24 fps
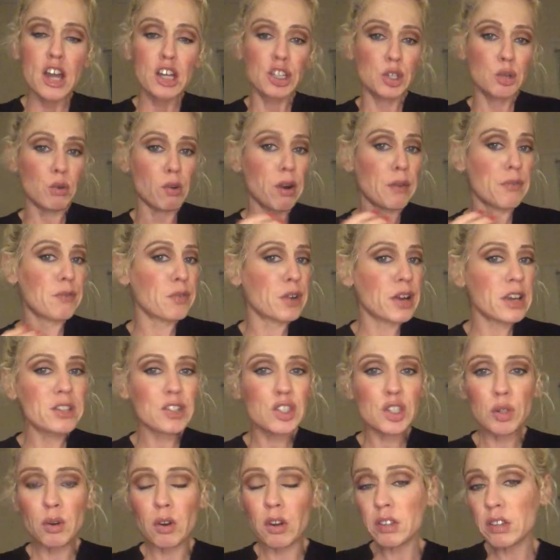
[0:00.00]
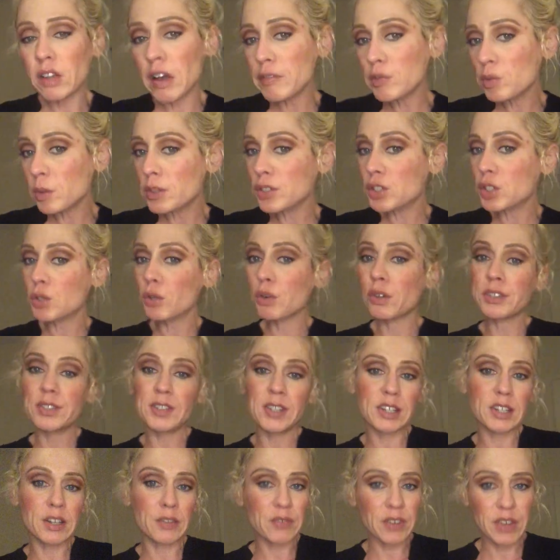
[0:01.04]
to our friends, to our loved ones, to our
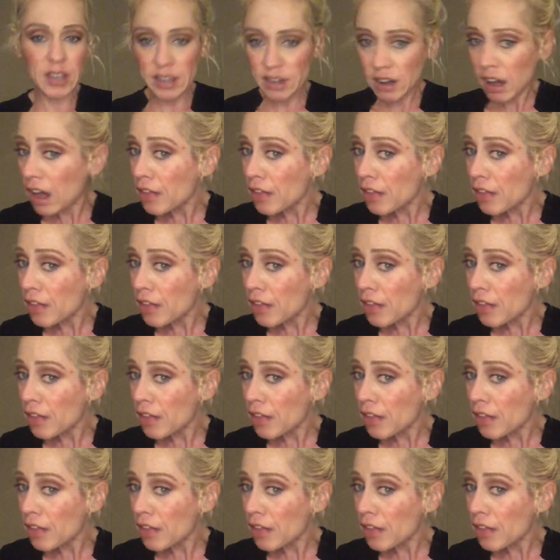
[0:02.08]
significant